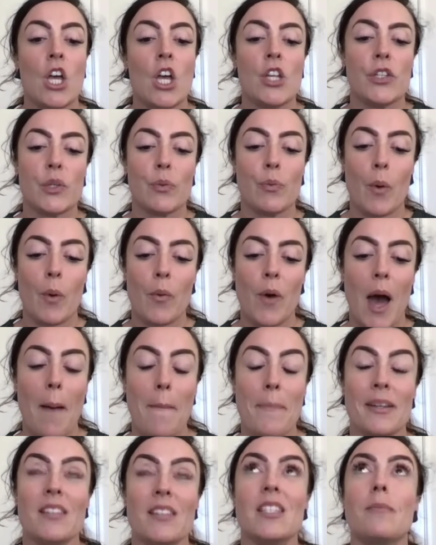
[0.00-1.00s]
So what will
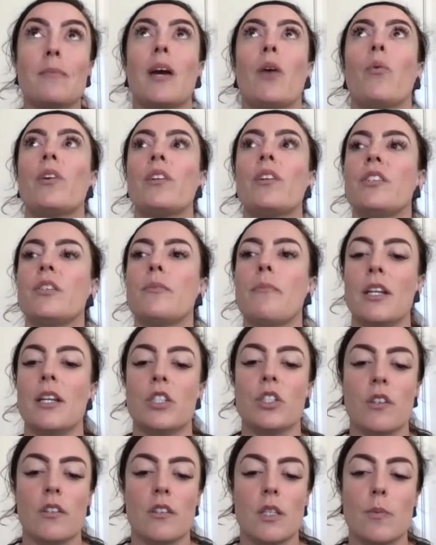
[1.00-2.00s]
happen is something I wanted to
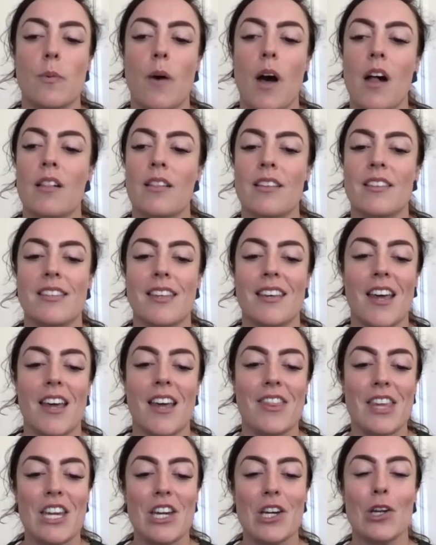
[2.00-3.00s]
mention as well is that I
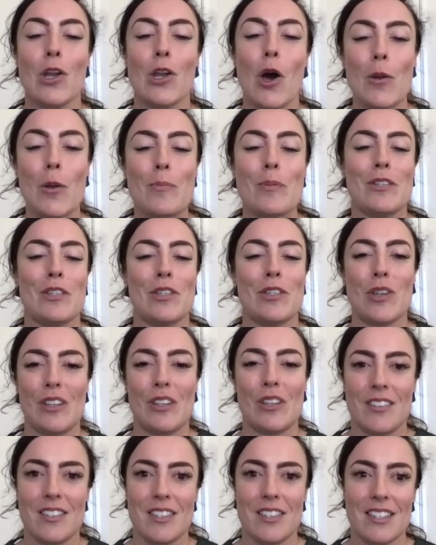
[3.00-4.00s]
think a lot of business
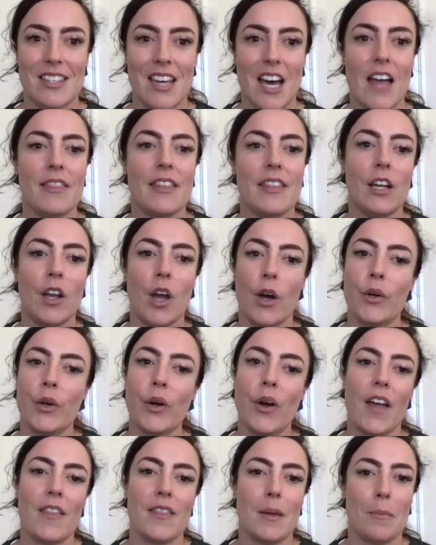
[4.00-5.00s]
owners design their logo
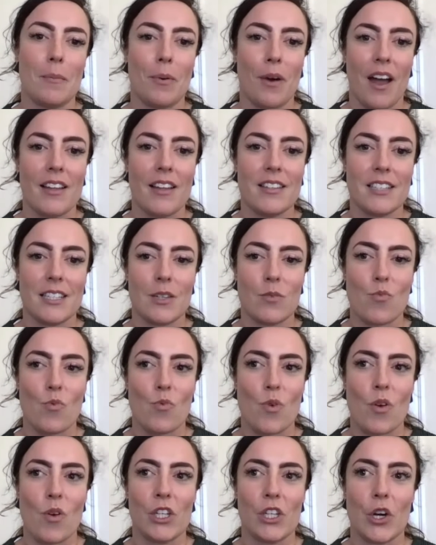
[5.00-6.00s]
and their brand in
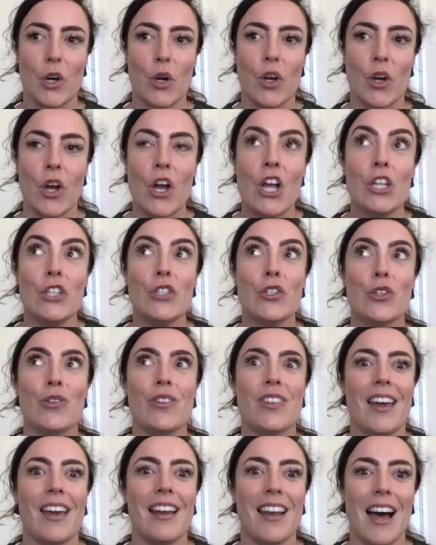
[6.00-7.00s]
you know to
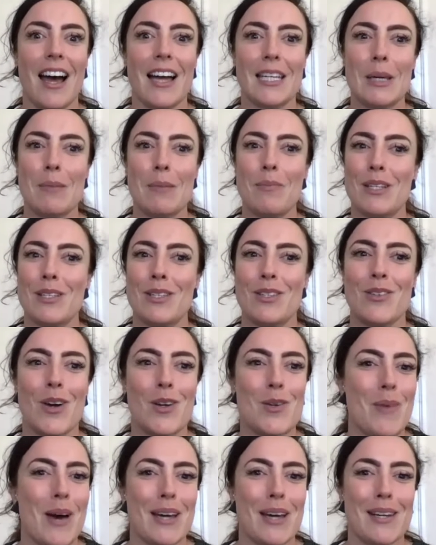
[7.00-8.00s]
their liking but it's not
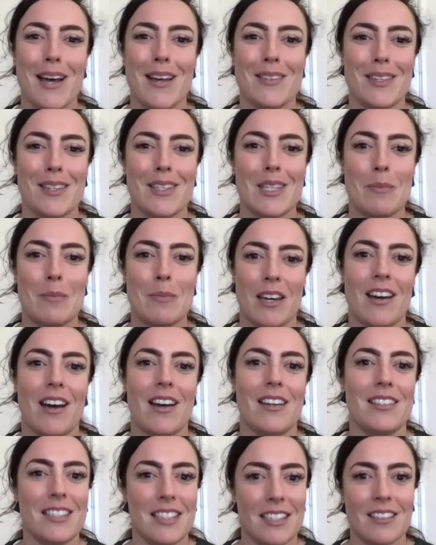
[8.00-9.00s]
about us it's about our
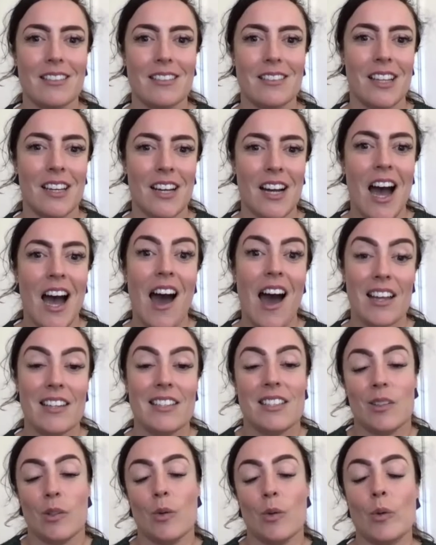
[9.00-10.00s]
ideal
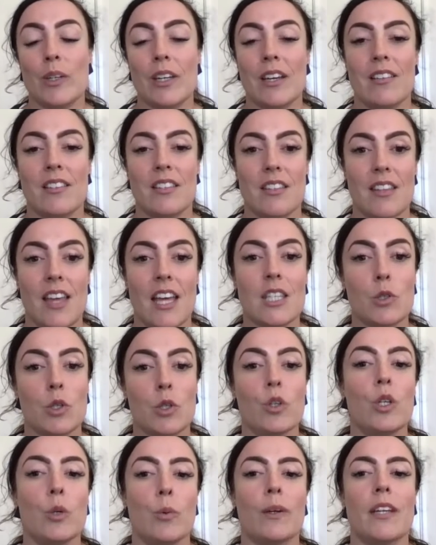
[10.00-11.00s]
ideal audience and that's
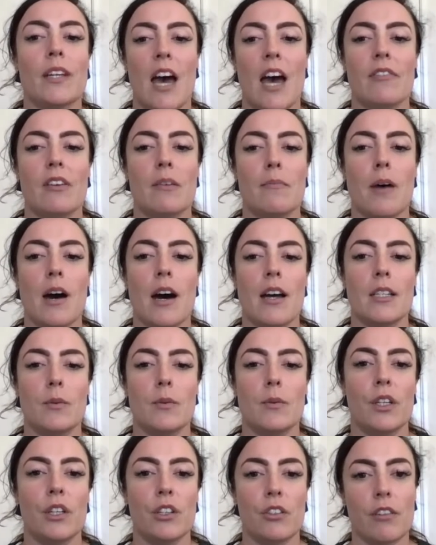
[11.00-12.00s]
who you want to have in mind
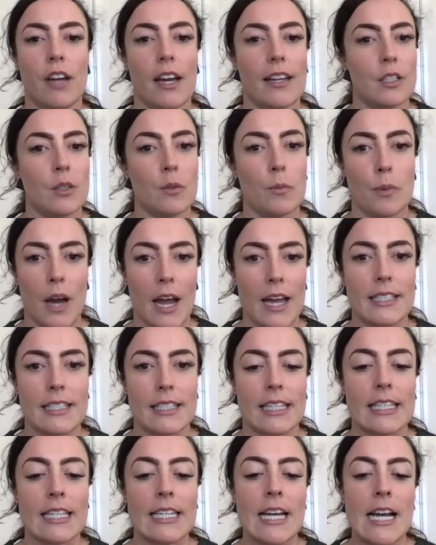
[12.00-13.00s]
when you're creating your
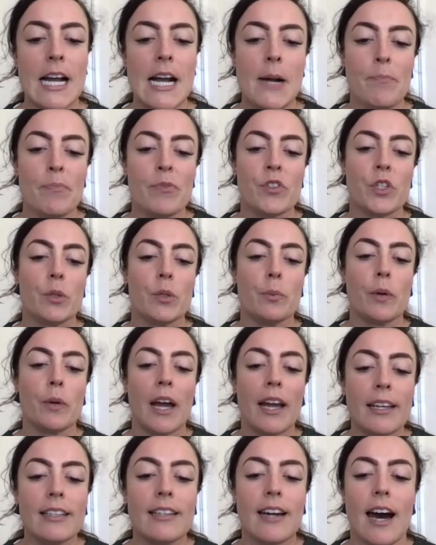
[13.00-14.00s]
branding so your
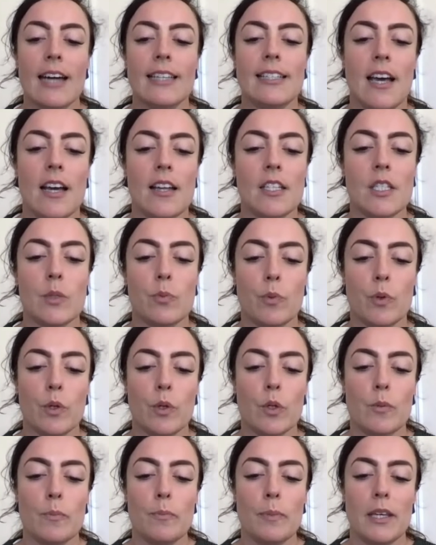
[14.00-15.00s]
brand guidelines
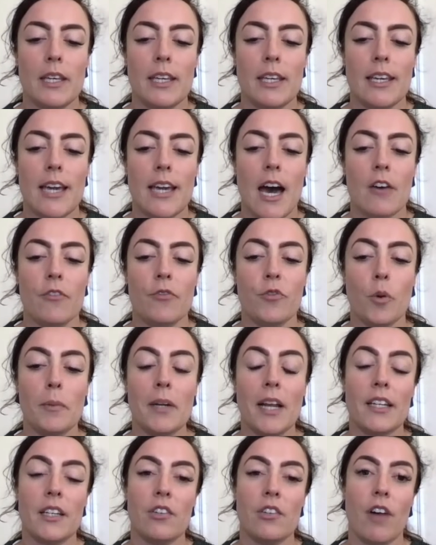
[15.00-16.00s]
will be uh,
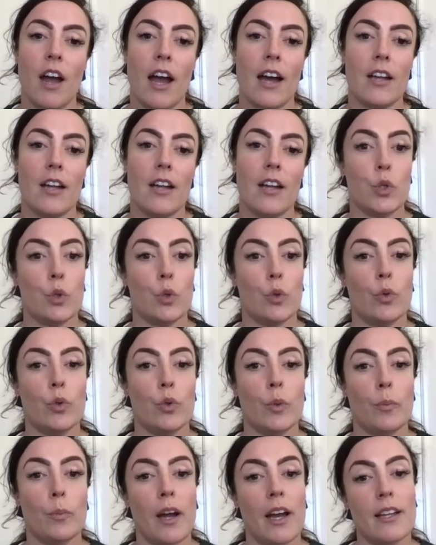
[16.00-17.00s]
formulated around your
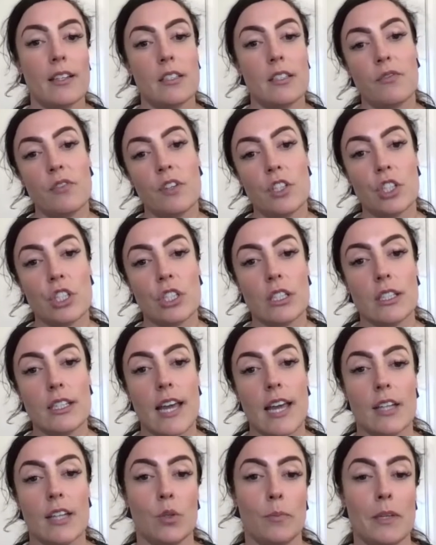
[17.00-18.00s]
your brand vision
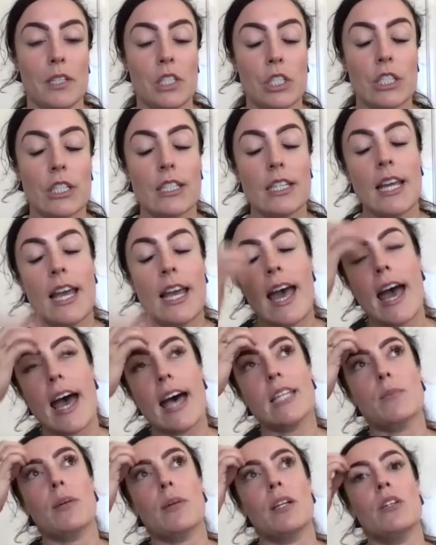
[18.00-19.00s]
and your mission
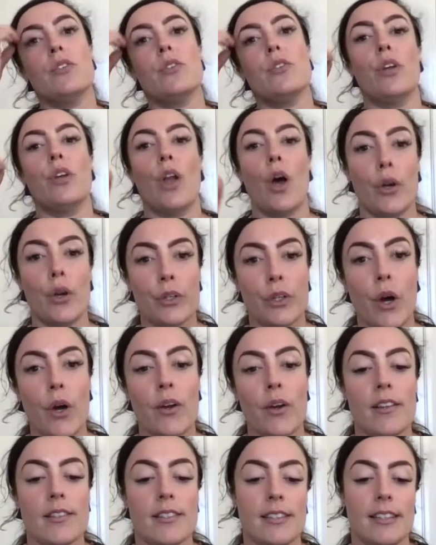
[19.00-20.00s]
as well as your logo
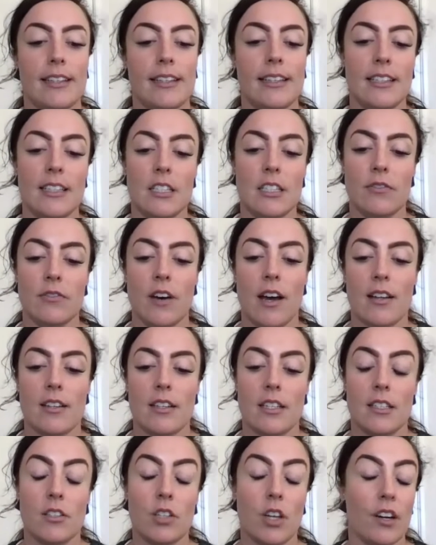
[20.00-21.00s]
it's a clearly defined
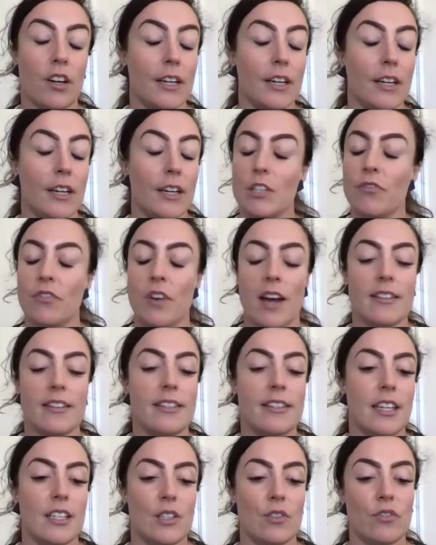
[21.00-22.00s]
sorry defined
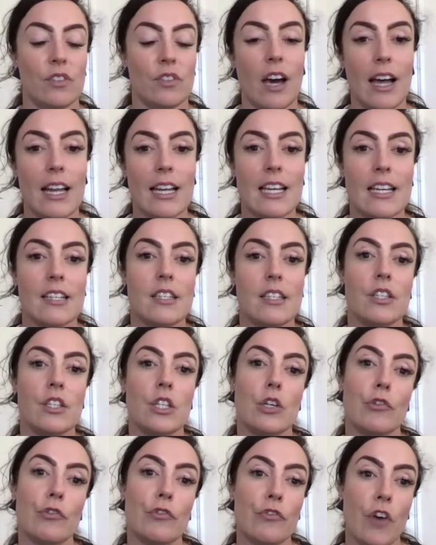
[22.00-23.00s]
set of
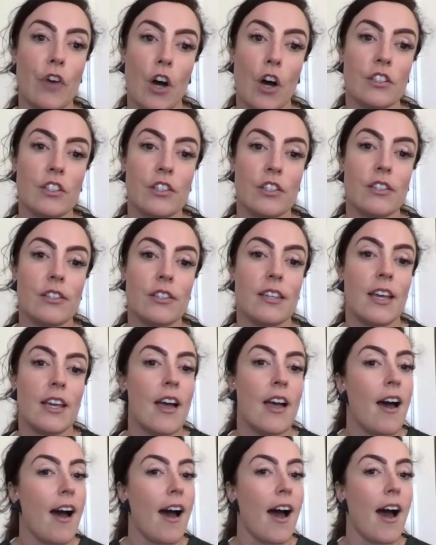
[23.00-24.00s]
colors fonts
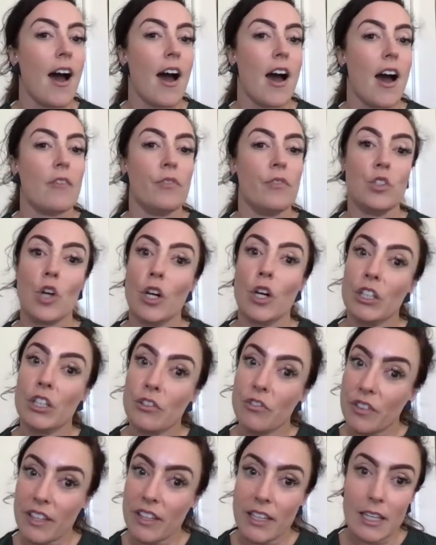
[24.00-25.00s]
uh,
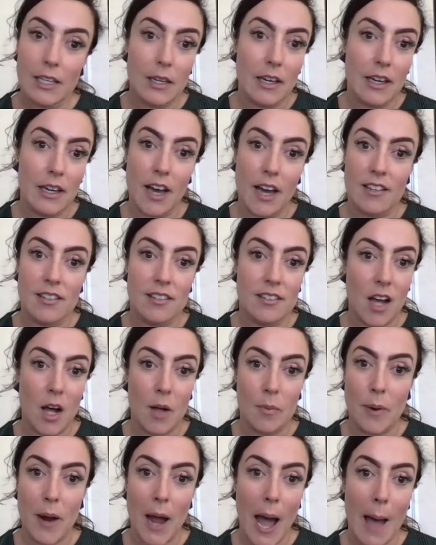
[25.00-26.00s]
photography uh,
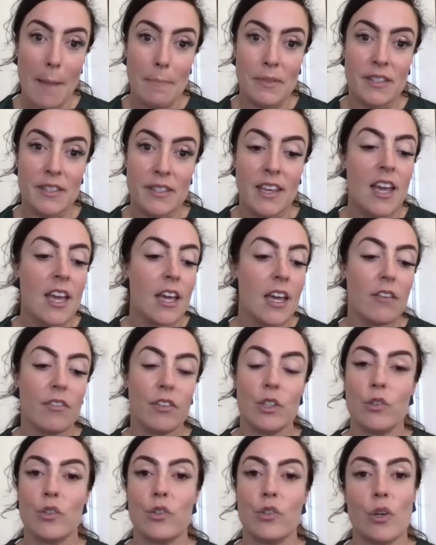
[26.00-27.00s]
style perhaps
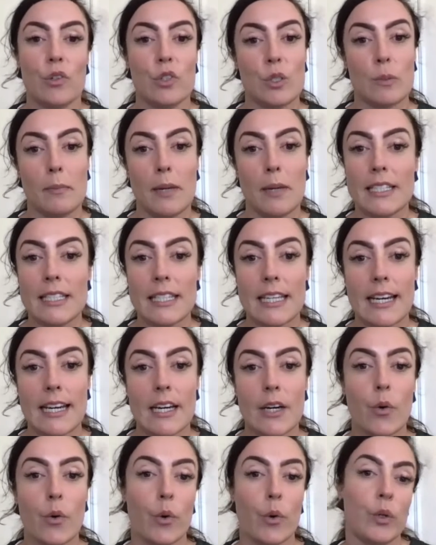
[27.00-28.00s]
even your social
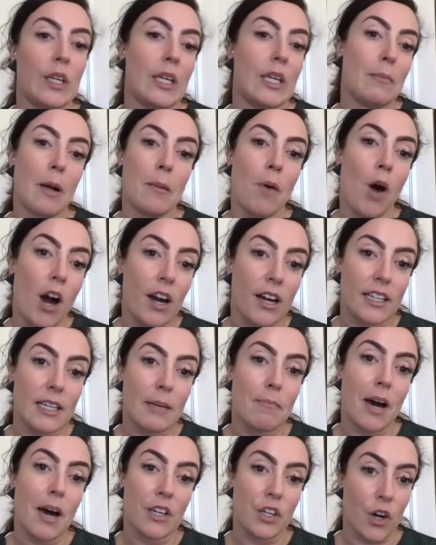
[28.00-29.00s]
media or your email
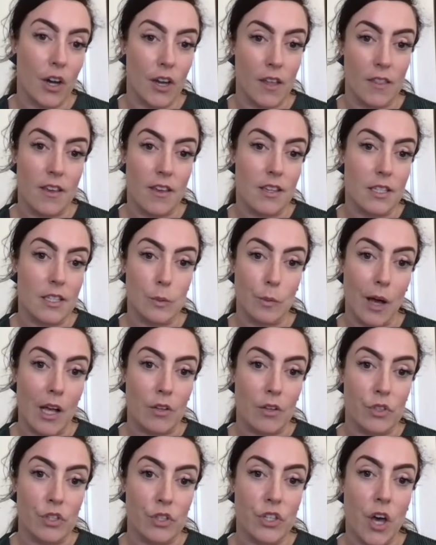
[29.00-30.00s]
marketing might go in there as
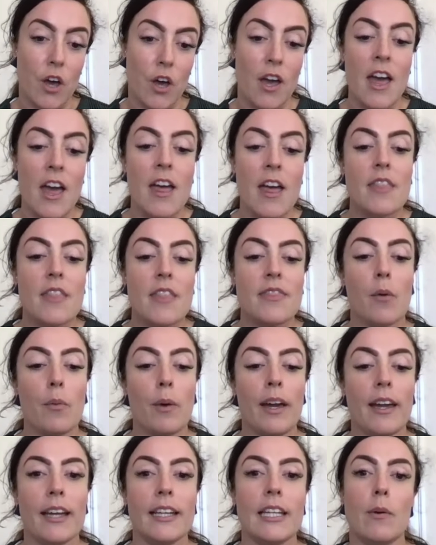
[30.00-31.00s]
well so that
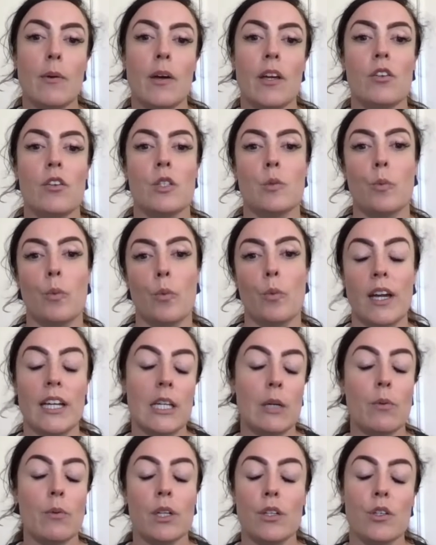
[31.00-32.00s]
way anyone who's
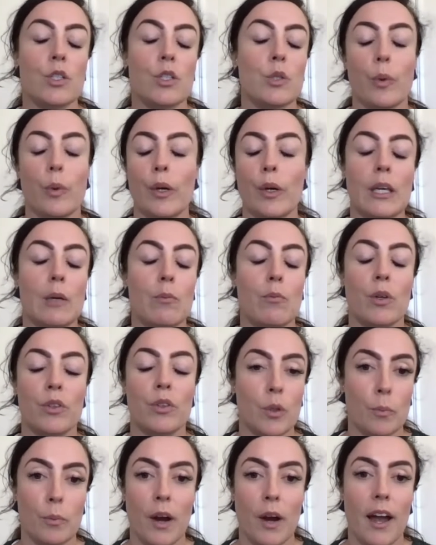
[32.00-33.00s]
anyone who's working
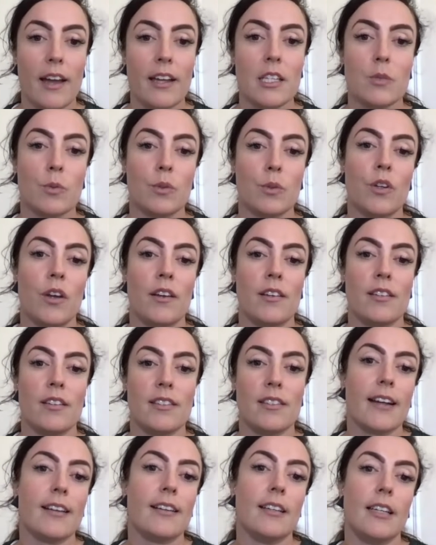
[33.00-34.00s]
with your brand will know
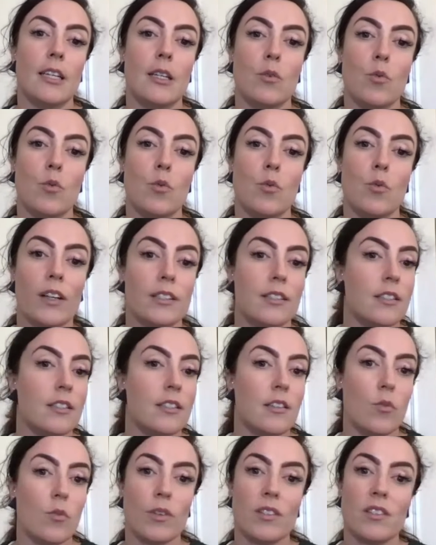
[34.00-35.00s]
exactly what
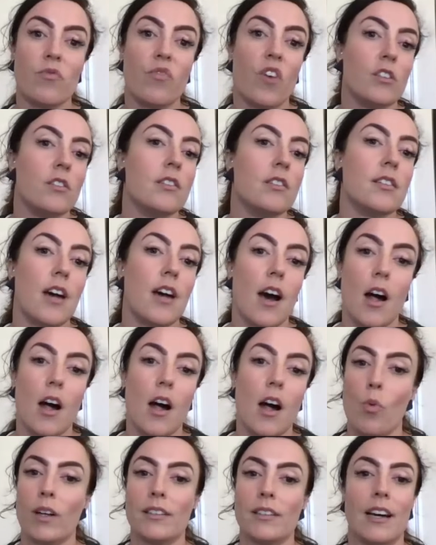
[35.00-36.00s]
what font
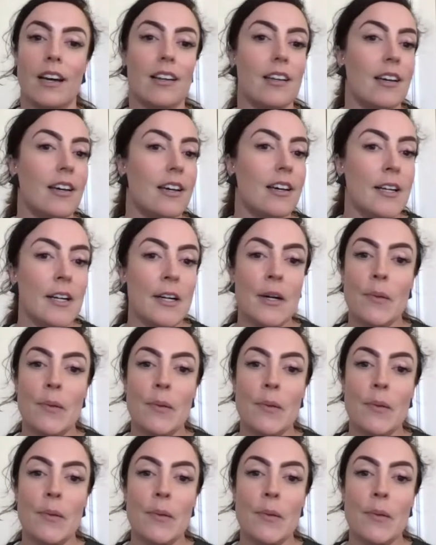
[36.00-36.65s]
style what color,